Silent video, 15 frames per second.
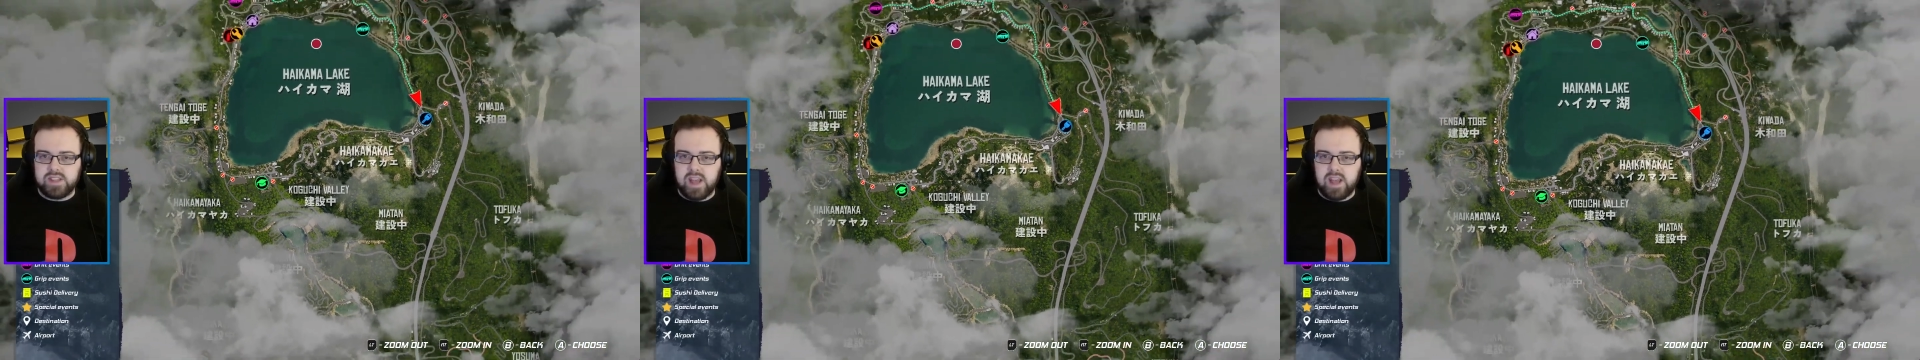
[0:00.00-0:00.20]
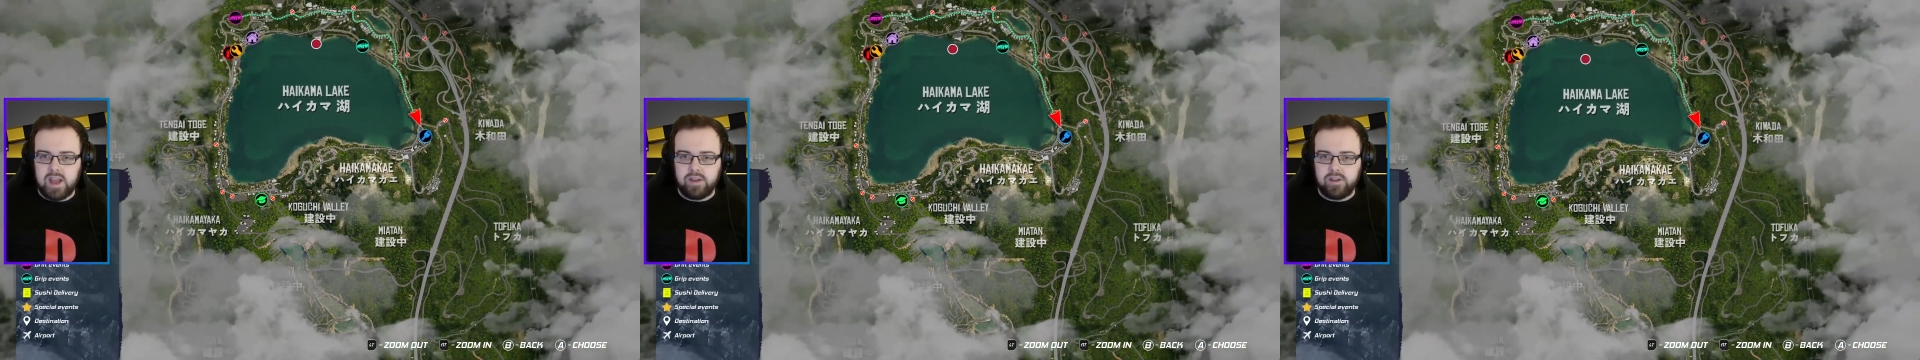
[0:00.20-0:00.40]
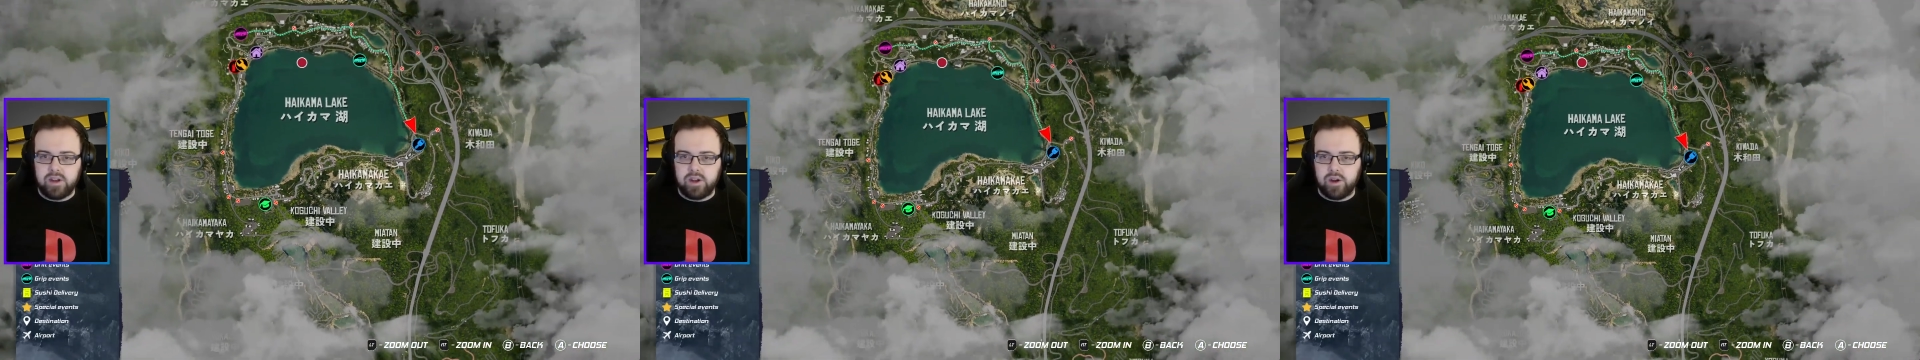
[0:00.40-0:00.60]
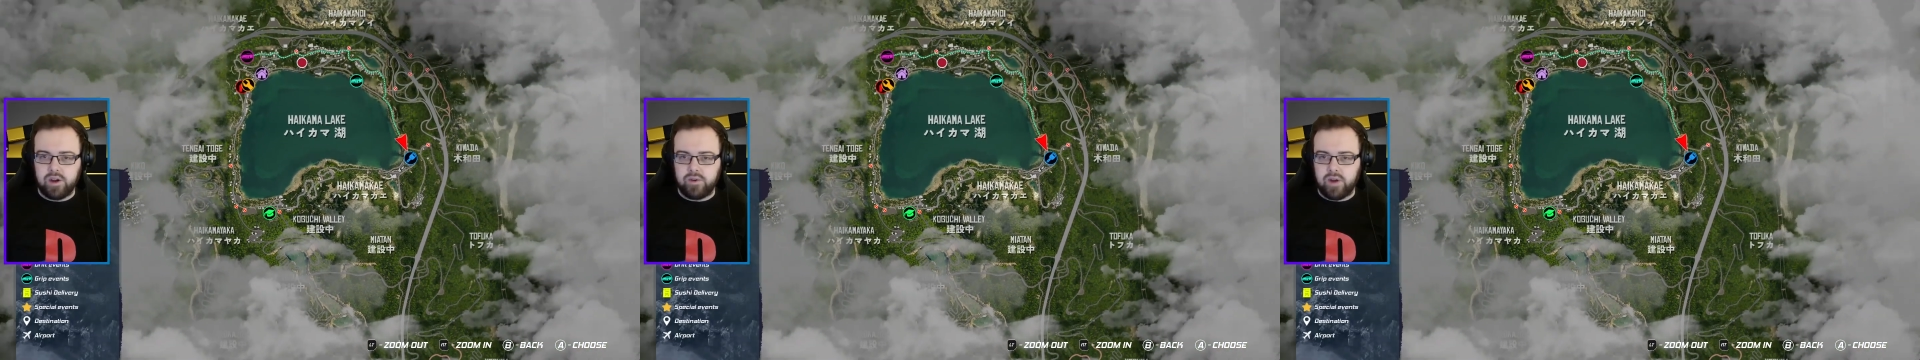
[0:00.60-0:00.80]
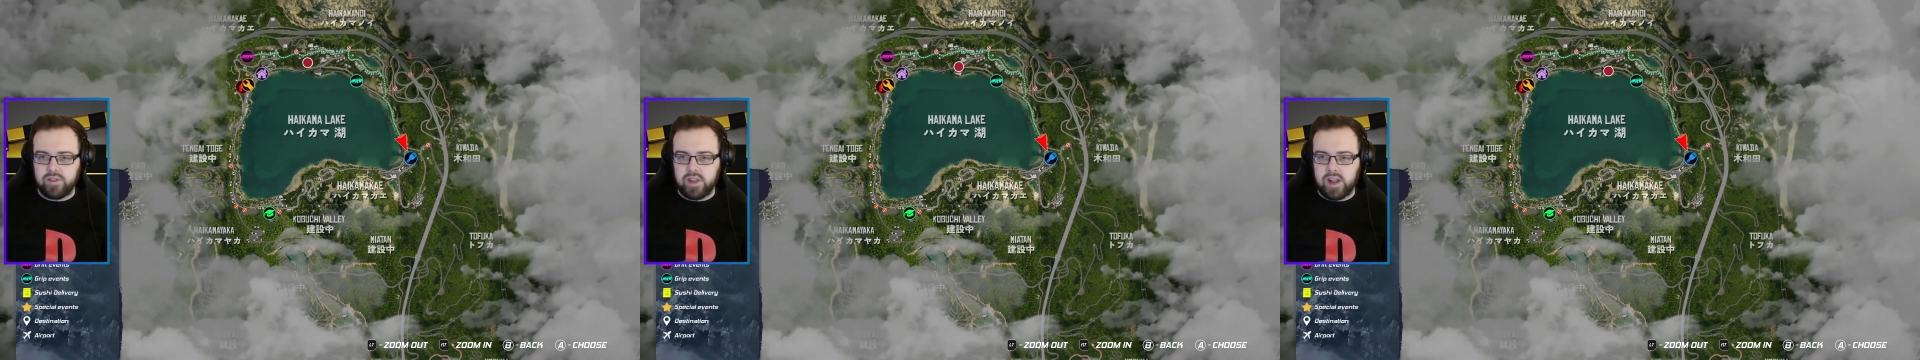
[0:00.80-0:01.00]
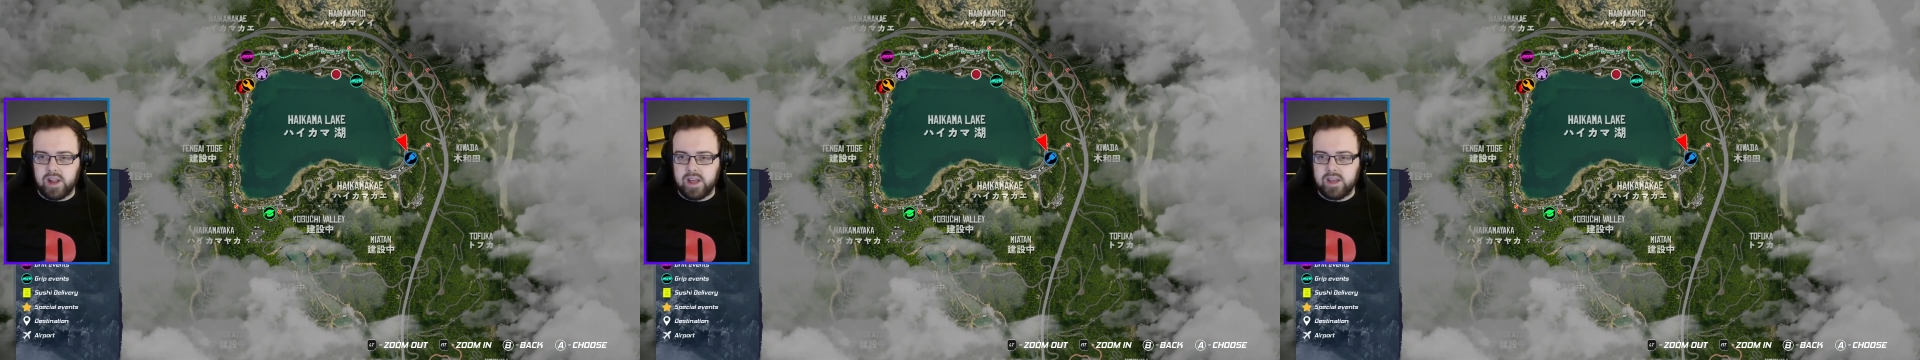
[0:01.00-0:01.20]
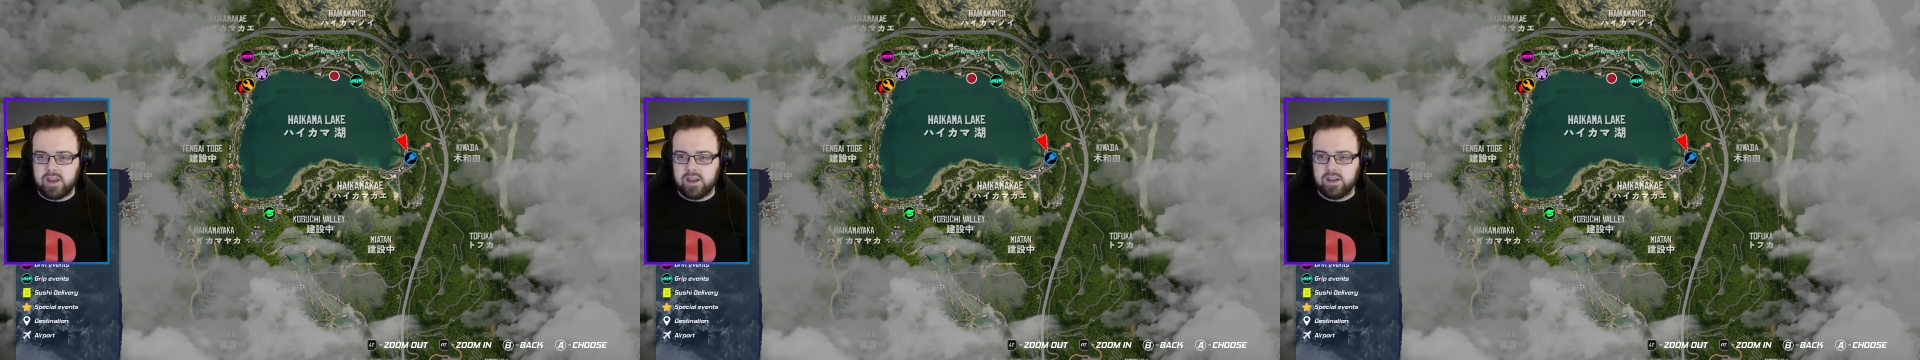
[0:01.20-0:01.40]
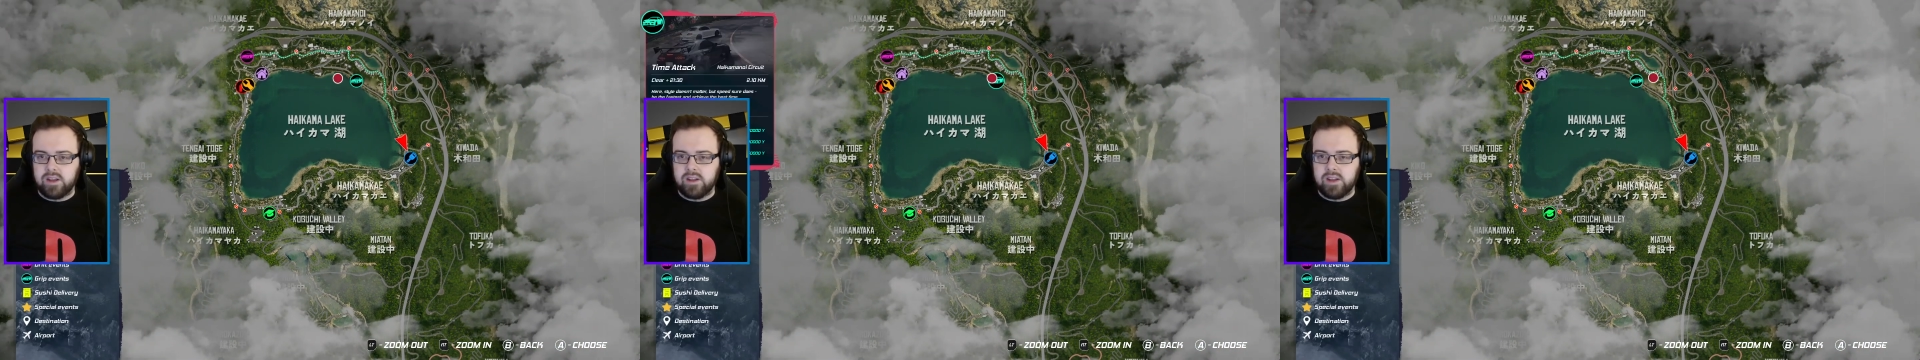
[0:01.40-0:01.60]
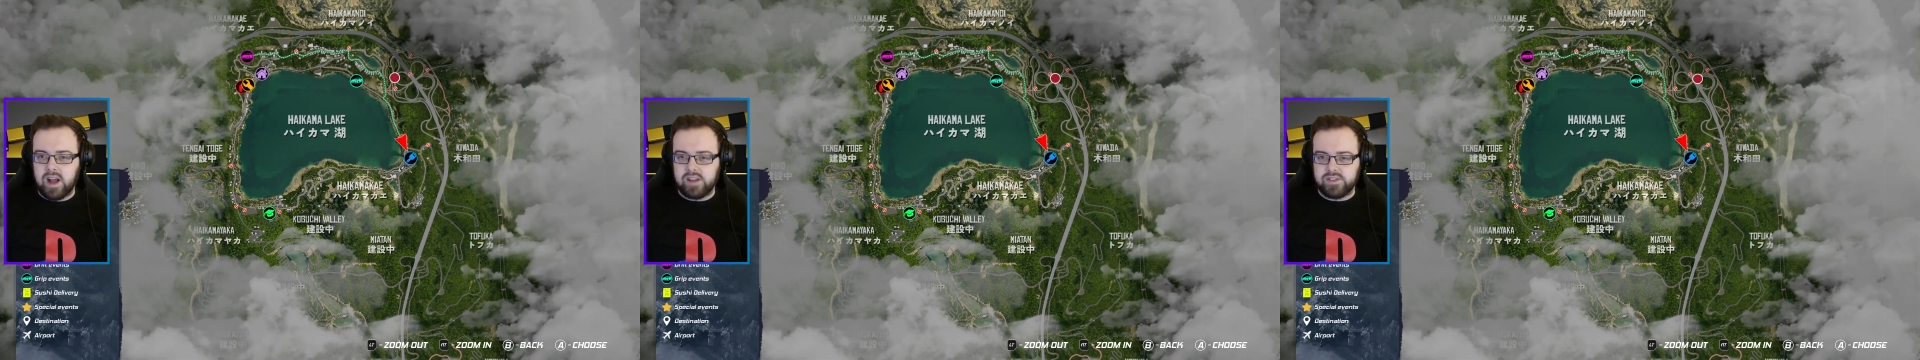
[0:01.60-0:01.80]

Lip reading: this area around the lake,